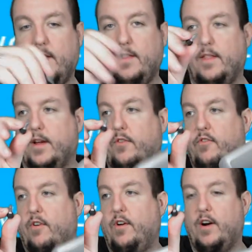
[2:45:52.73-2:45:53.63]
The
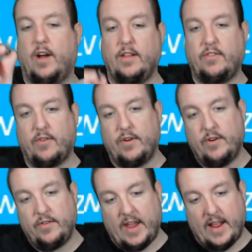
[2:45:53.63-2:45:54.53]
controller
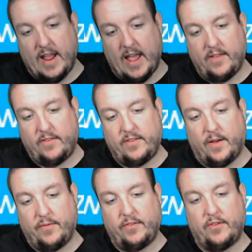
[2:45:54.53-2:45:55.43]
unscrews and has
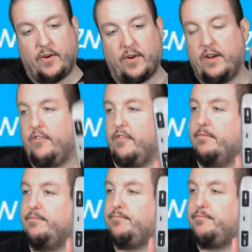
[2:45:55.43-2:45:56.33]
self-storage
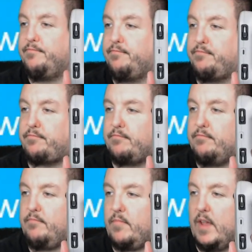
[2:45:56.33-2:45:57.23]

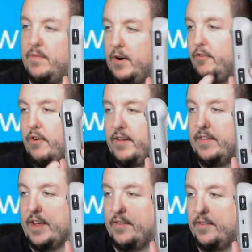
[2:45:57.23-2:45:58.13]
for the
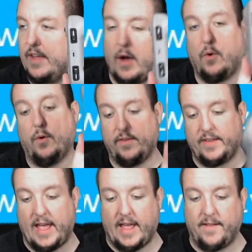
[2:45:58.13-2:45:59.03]
joysticks. How cool is
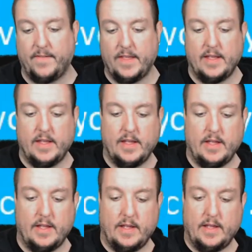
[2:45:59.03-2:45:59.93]
that?
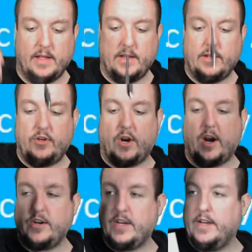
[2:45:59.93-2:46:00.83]

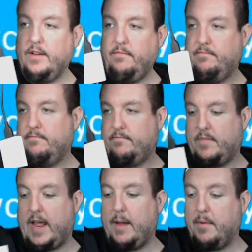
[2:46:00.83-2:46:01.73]
Charging
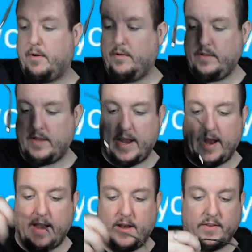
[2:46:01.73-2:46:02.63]
cable, and
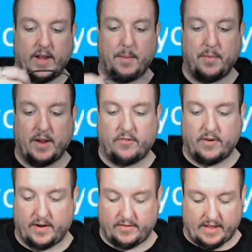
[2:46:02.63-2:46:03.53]
then there's a couple
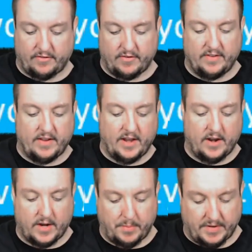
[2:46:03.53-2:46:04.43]
extra accessories in here, a
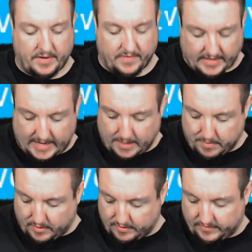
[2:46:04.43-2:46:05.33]
couple different
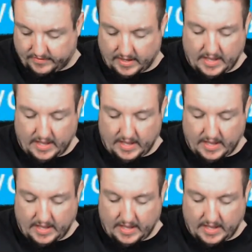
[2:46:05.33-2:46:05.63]
cables,